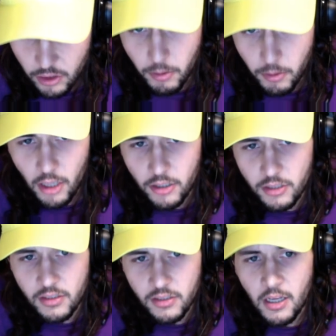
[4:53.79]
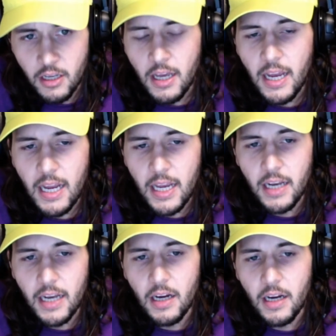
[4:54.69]
blockers,
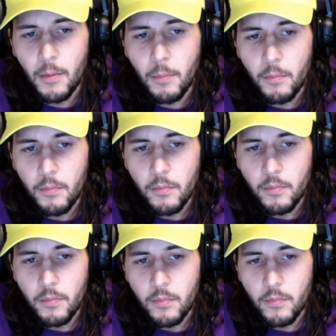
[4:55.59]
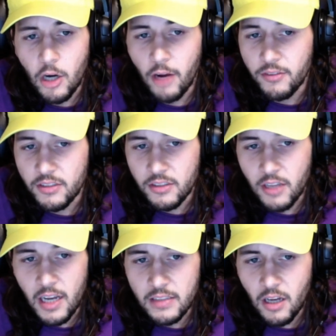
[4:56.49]
and um, their offensive
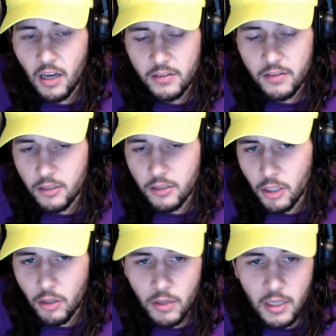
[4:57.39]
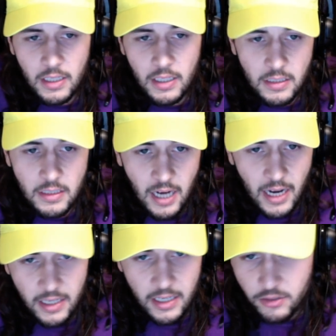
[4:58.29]
line is awesome. You know,
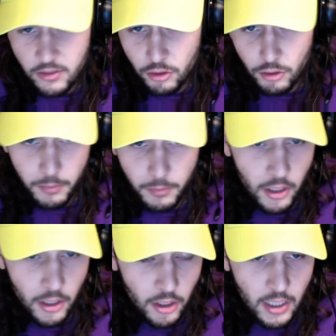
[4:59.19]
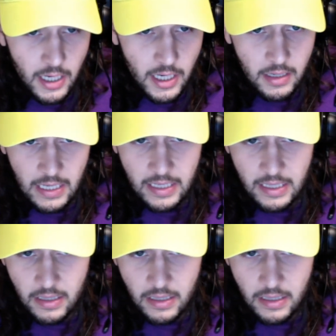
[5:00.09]
tight ends are usually pretty good, and and